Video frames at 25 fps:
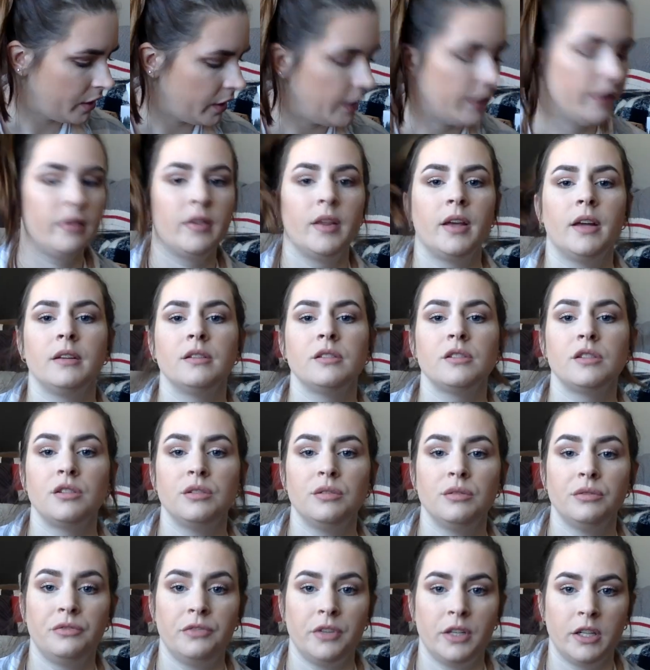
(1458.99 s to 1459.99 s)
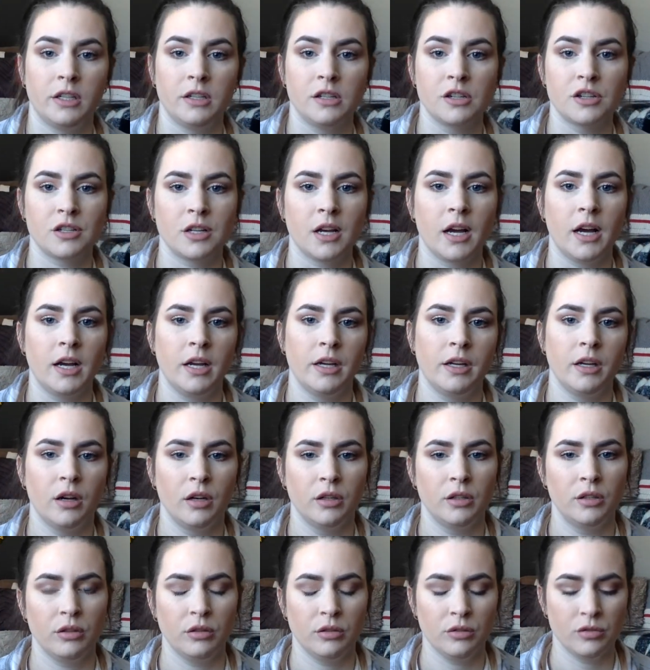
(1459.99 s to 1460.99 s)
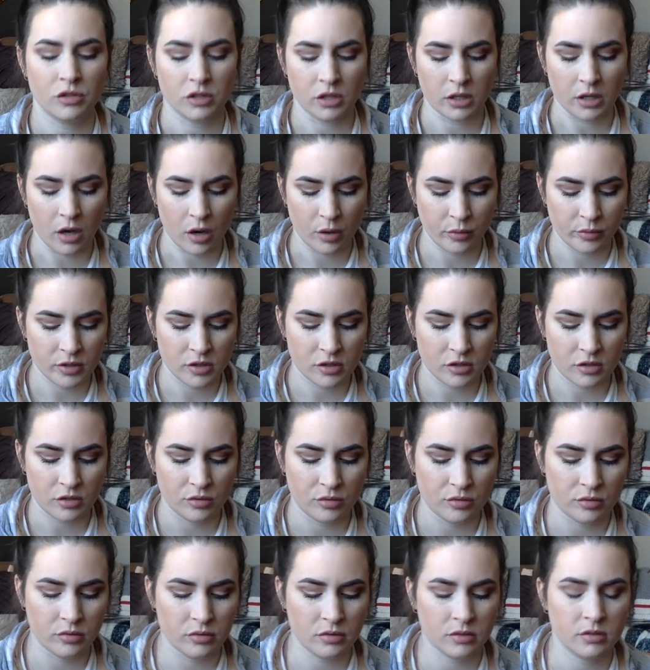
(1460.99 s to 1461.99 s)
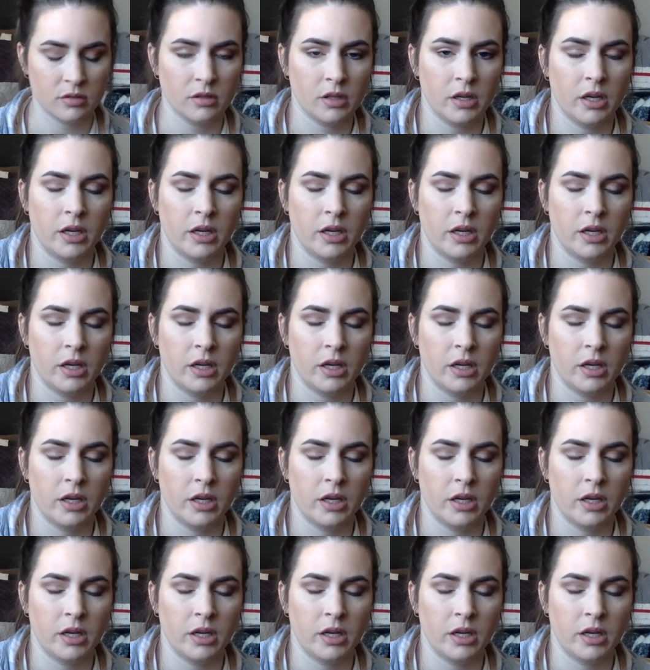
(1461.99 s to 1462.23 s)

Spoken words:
And then to finish, I usually always use